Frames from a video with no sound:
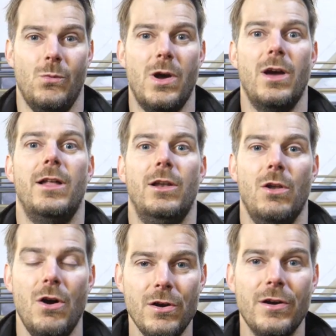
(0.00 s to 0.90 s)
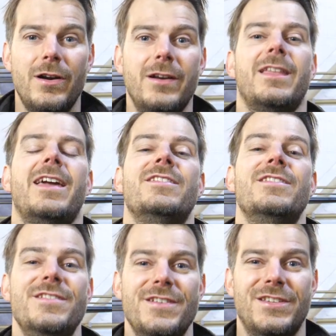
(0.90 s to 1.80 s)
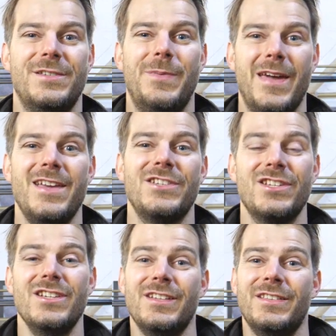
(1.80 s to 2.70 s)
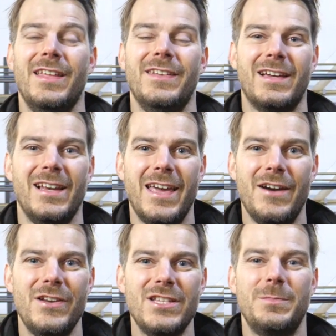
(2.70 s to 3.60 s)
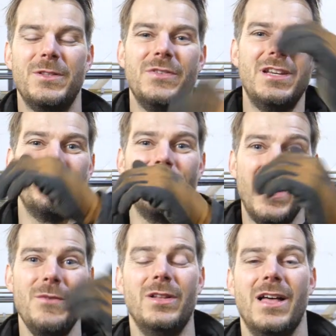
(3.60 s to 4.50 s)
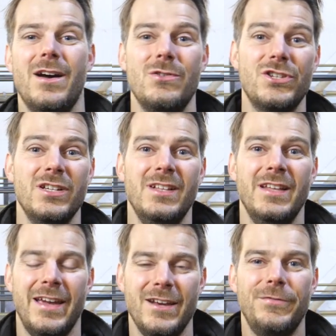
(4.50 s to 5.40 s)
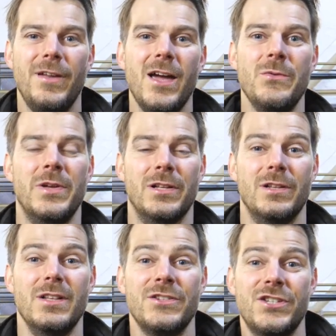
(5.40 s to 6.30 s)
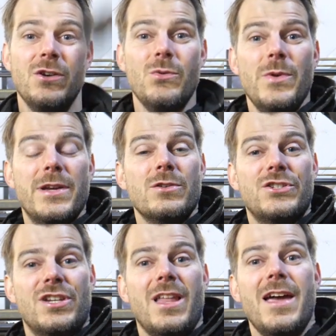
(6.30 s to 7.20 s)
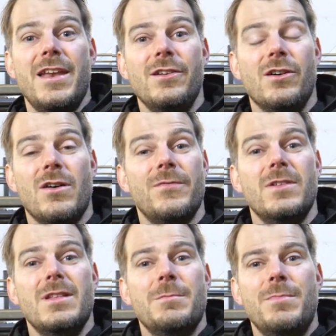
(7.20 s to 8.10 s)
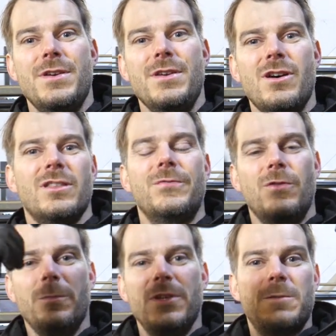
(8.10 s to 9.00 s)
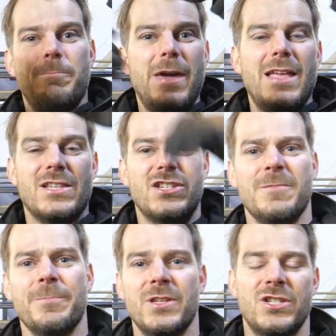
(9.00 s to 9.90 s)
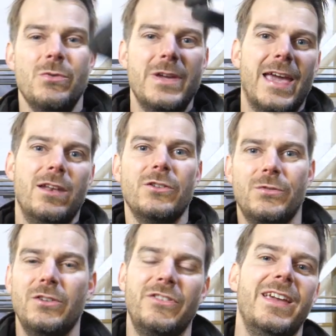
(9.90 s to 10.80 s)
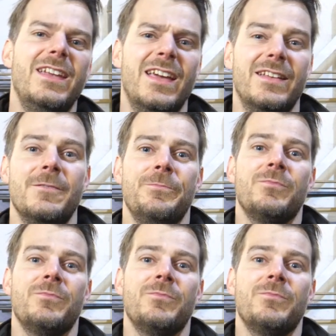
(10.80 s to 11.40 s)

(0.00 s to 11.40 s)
were longer than the clearance between the flywheel house and the flywheel. So we could slide it off, but not from these pins, so we cannot rotate it.